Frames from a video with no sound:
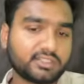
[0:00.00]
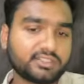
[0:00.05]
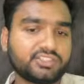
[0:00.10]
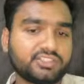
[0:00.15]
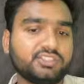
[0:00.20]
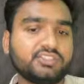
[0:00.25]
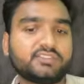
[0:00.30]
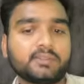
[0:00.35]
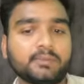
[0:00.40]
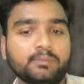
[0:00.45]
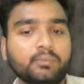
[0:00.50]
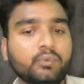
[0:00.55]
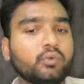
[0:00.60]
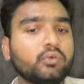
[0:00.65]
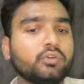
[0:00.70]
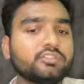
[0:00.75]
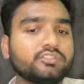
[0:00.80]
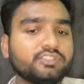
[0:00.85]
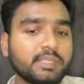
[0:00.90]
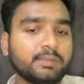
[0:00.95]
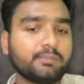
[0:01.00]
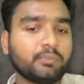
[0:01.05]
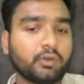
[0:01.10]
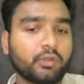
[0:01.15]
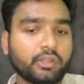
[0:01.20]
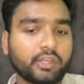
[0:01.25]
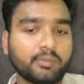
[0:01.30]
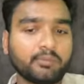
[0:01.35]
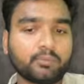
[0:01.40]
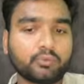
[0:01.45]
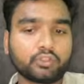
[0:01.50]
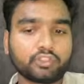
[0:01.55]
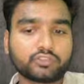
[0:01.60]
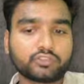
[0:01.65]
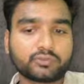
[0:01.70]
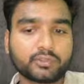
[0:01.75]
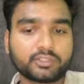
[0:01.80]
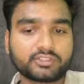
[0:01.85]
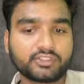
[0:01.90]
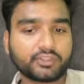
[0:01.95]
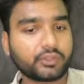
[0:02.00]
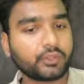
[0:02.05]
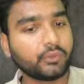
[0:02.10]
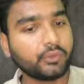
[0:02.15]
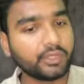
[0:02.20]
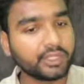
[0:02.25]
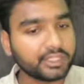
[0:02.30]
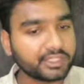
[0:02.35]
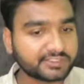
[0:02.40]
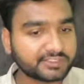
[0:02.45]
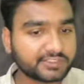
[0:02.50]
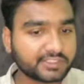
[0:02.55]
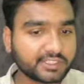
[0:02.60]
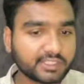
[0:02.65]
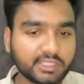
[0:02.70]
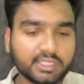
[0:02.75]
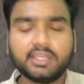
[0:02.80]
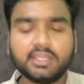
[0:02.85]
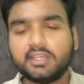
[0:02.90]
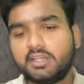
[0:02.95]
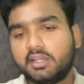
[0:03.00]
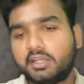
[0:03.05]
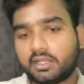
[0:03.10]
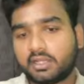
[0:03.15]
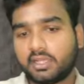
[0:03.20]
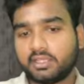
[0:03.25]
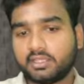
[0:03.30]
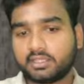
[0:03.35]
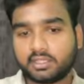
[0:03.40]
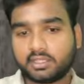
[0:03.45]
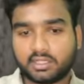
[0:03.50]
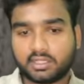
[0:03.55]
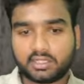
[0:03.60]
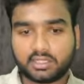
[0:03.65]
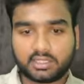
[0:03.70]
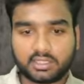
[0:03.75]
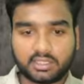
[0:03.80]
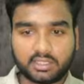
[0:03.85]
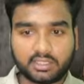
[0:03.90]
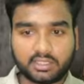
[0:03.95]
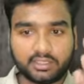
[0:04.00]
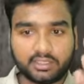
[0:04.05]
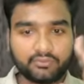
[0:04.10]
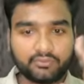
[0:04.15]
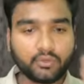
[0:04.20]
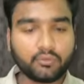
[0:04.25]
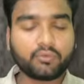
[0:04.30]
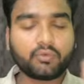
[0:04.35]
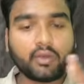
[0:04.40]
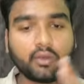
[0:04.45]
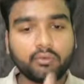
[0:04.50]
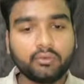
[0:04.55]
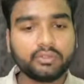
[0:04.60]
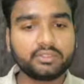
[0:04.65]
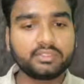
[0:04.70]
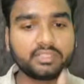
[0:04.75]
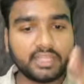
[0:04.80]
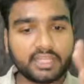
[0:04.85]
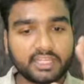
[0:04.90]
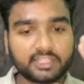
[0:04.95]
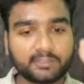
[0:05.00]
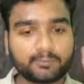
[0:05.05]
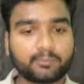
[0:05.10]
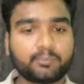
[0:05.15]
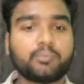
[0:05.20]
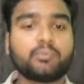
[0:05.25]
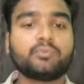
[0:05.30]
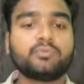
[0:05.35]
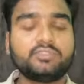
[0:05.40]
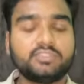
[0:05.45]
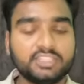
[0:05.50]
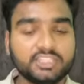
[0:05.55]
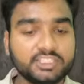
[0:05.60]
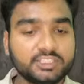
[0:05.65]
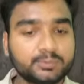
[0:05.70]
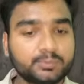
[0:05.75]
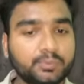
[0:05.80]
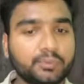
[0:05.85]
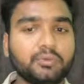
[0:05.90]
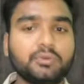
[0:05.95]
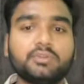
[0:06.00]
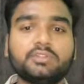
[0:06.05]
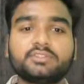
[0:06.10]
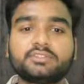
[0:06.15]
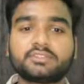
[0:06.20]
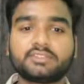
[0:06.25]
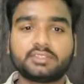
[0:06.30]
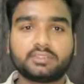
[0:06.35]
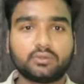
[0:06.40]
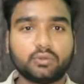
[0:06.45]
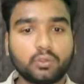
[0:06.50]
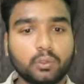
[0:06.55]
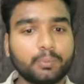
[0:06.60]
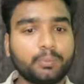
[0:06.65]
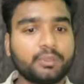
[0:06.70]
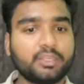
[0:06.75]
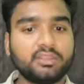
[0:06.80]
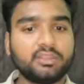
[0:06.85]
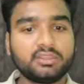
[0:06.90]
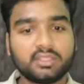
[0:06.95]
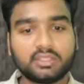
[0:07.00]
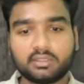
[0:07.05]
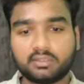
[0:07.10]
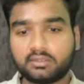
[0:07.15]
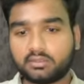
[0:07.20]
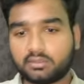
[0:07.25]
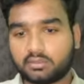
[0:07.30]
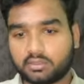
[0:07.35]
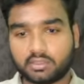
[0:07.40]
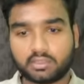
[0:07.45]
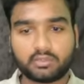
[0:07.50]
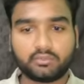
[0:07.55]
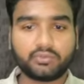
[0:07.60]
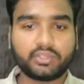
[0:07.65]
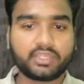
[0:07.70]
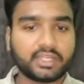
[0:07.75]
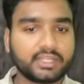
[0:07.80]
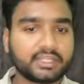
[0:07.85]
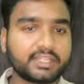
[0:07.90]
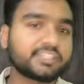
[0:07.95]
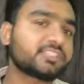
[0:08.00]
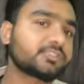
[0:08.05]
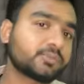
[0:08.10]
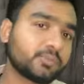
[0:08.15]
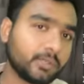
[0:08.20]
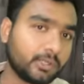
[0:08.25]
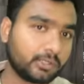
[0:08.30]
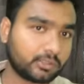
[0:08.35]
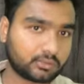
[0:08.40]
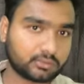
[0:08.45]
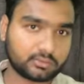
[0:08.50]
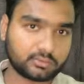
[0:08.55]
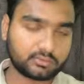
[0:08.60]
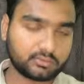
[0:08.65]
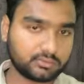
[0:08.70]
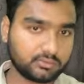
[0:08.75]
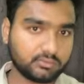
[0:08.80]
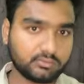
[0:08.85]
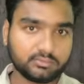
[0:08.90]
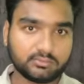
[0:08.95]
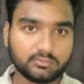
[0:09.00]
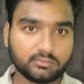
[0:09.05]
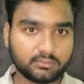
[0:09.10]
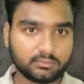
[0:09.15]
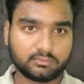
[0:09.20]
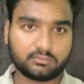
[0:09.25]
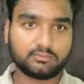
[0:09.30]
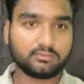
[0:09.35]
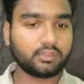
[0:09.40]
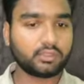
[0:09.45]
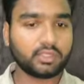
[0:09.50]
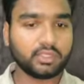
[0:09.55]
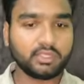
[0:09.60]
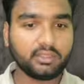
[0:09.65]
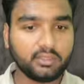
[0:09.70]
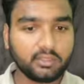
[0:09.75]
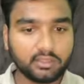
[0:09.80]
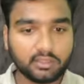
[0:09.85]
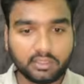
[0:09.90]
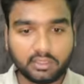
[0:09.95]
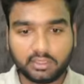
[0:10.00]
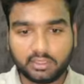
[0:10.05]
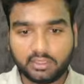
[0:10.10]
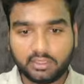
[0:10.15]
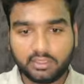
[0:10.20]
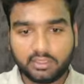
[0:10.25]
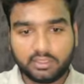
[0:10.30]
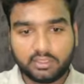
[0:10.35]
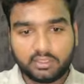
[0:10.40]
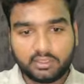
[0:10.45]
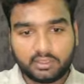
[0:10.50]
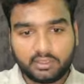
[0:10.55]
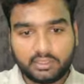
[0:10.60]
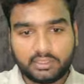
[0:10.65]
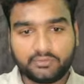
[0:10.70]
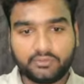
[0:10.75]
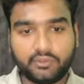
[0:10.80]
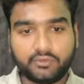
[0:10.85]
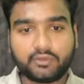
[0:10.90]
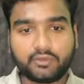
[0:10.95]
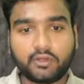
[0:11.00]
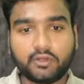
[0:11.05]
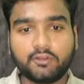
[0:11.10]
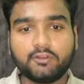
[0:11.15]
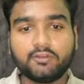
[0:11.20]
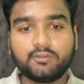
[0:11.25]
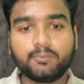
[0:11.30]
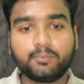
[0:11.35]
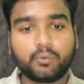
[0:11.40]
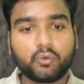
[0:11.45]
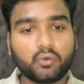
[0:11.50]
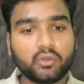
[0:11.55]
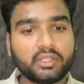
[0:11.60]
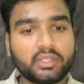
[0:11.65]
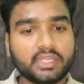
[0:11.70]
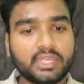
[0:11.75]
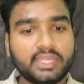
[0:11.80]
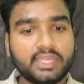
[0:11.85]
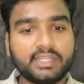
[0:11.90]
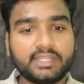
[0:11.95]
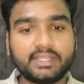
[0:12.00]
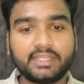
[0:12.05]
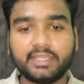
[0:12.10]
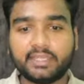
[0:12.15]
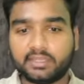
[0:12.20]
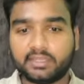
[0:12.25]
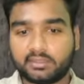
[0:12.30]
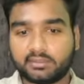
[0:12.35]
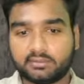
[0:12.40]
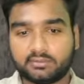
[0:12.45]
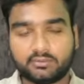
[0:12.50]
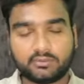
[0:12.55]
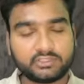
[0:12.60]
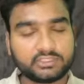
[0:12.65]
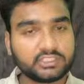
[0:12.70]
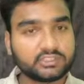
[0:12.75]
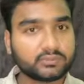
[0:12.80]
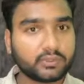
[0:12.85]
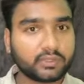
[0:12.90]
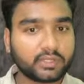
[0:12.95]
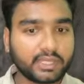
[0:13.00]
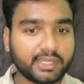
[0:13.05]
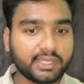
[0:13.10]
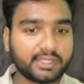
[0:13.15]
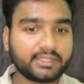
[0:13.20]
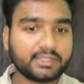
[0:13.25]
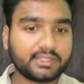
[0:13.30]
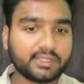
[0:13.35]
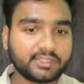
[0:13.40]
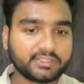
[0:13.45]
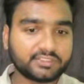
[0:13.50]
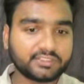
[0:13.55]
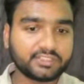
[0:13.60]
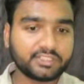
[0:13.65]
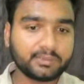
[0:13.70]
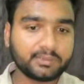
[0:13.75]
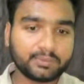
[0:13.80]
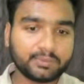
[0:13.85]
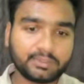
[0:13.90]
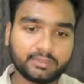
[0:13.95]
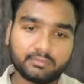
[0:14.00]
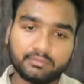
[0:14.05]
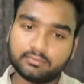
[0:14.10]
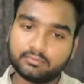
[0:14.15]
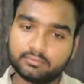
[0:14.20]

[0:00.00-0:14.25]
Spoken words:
see some ports, important ports for security testing. Like if we found that these ports open, then we can test for. Okay, if we found port 80, which is for at HTTP,